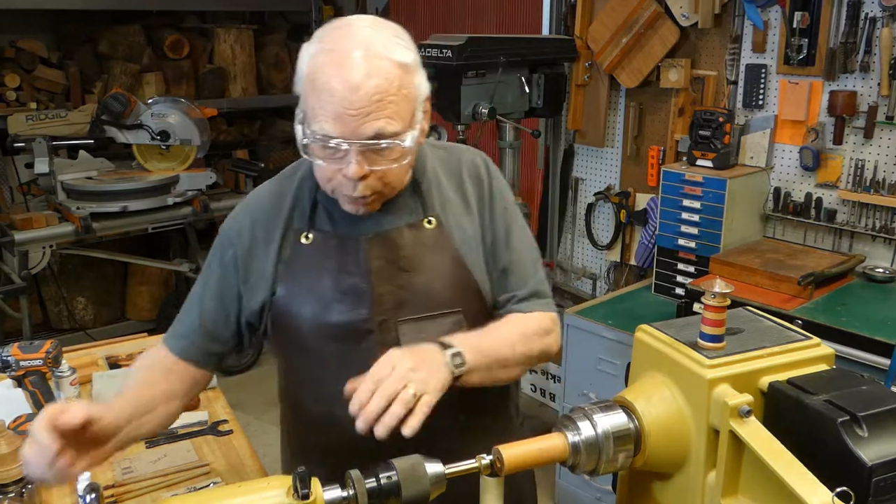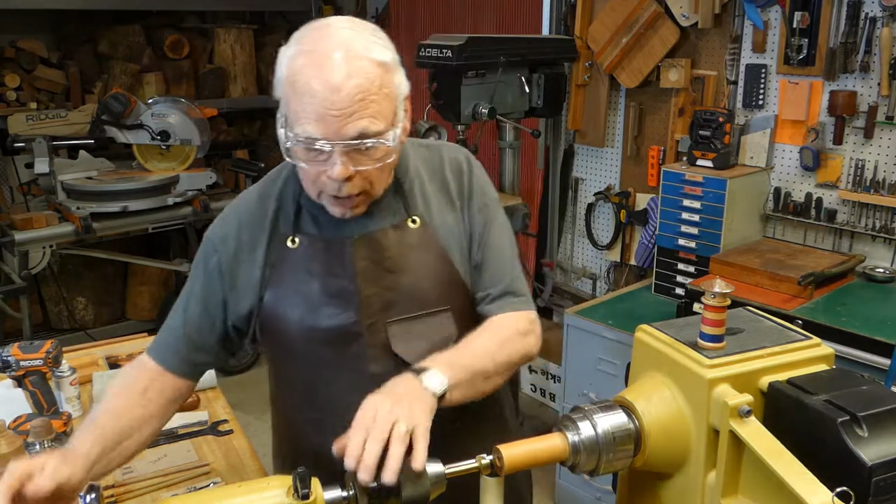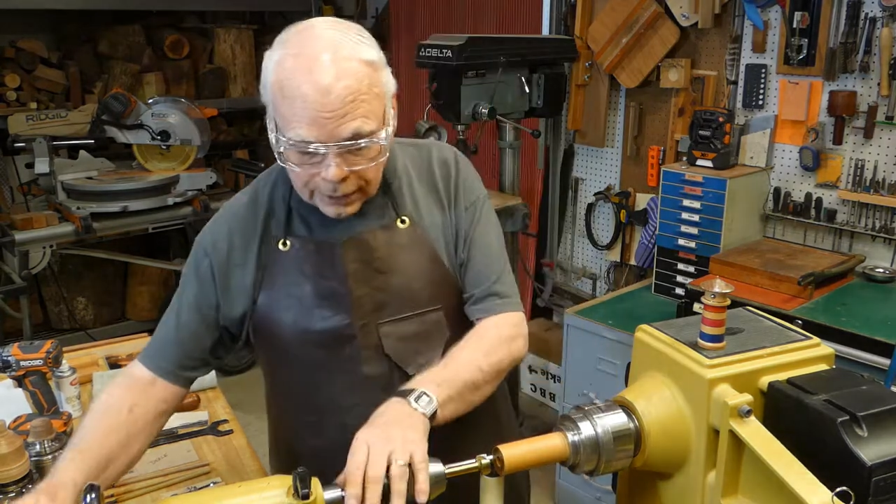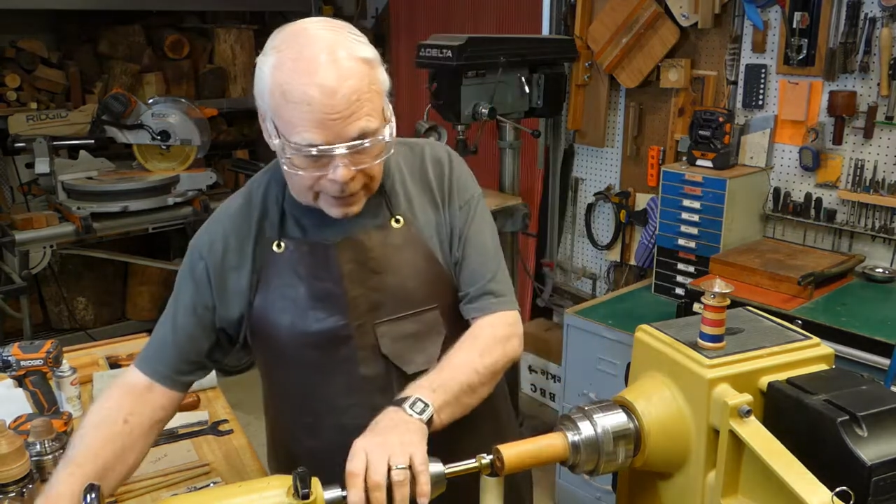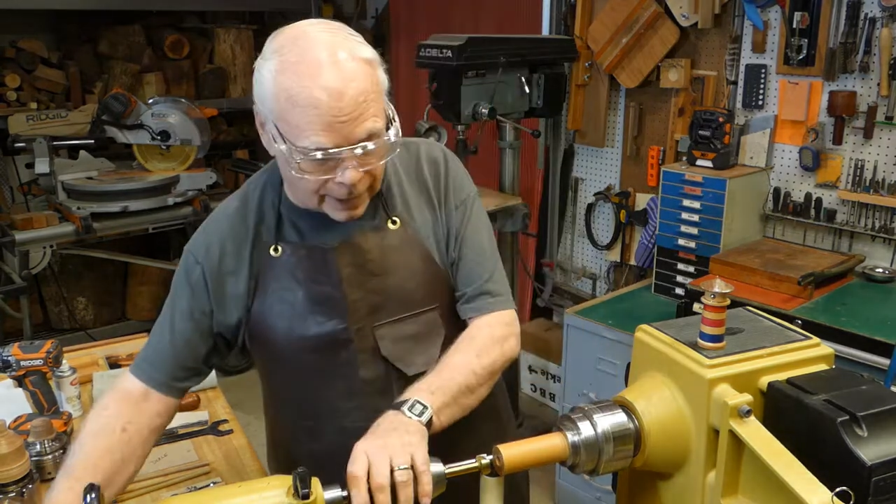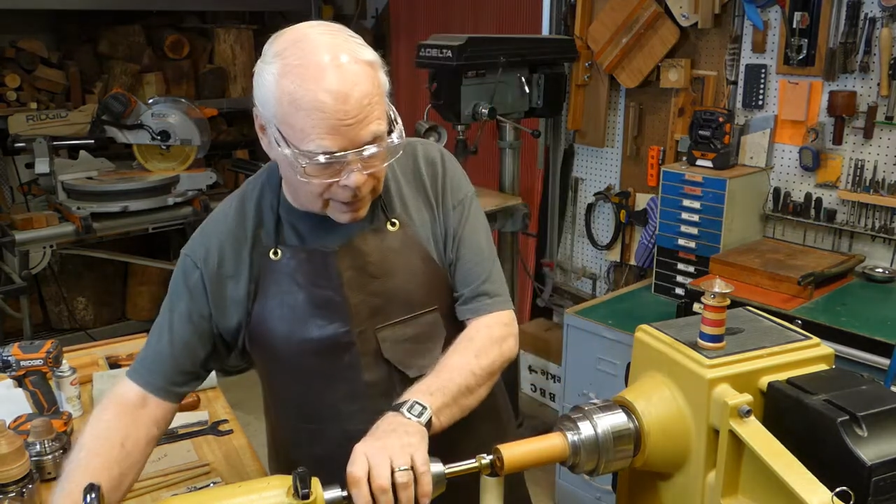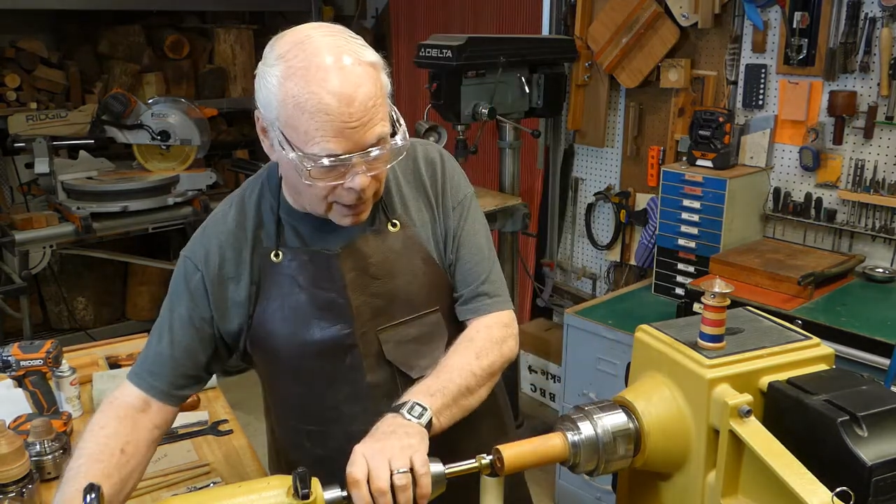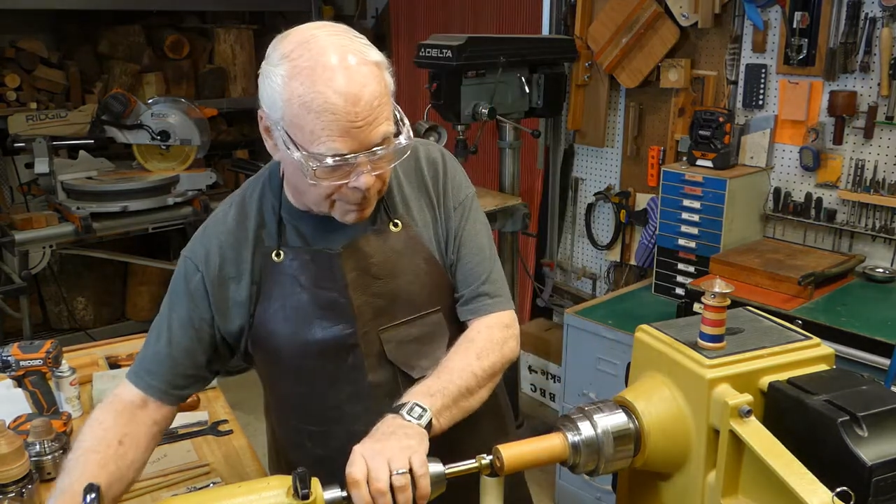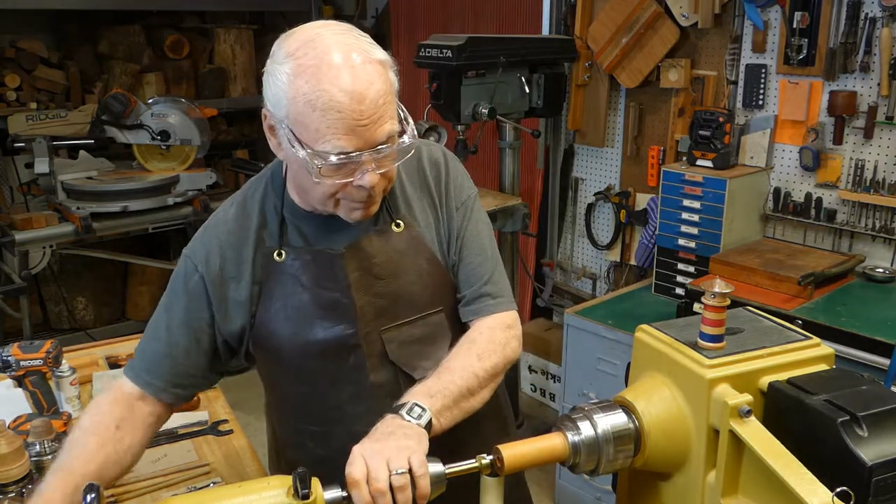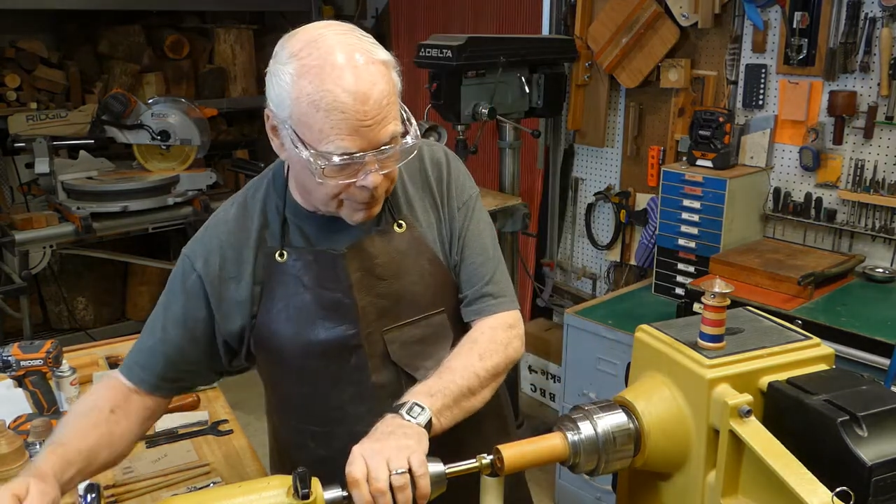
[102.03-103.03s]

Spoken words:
plug that up.